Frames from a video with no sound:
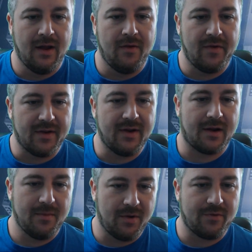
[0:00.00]
The attacker
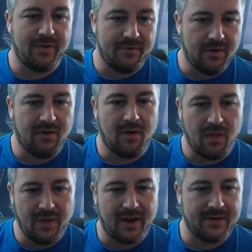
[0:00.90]
must re-roll
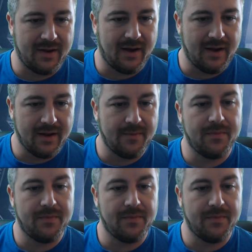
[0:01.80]
that die.